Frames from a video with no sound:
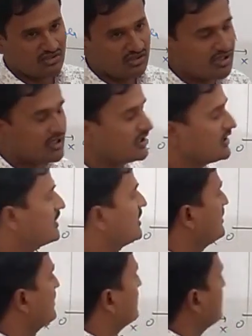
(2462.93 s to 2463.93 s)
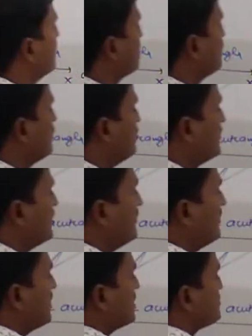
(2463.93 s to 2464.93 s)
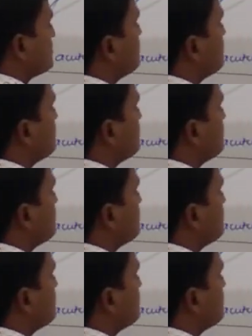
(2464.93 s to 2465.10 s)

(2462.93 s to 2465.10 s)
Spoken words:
Okay, right. So now let us